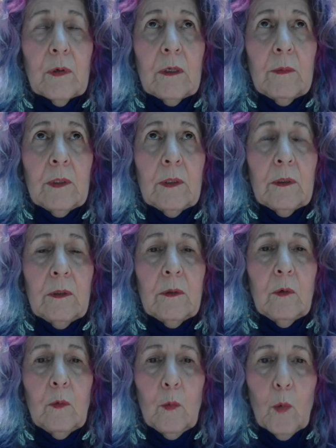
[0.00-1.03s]

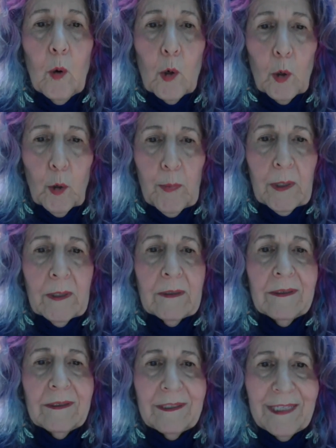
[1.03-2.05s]
Trauma Warm
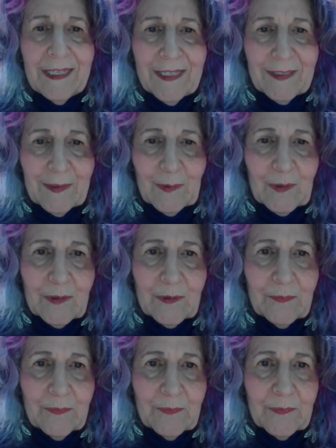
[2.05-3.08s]

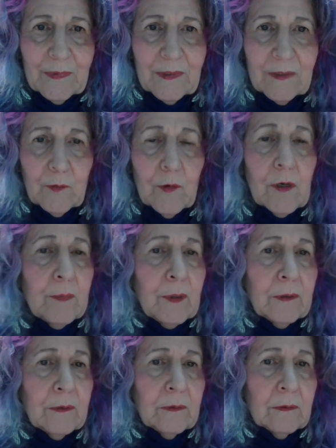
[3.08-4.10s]
Lines.
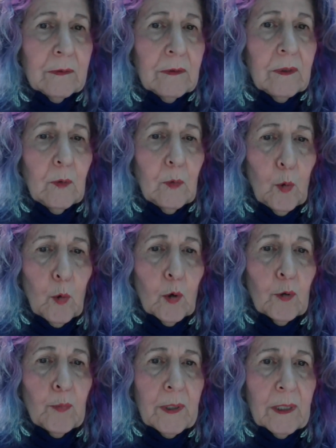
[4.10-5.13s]
Trauma
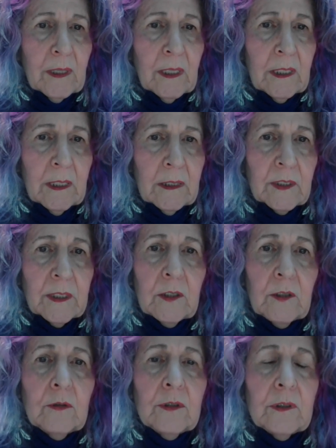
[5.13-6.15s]
Warm Lines.
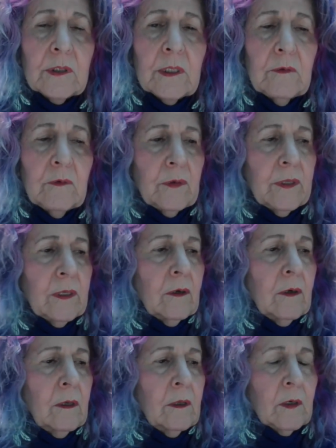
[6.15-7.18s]
And you'll discover
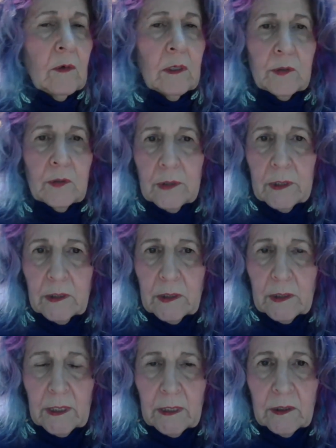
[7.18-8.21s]
that all across the
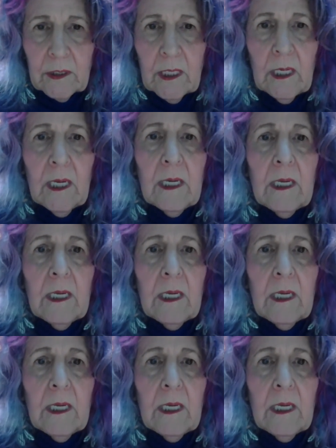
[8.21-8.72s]
United States,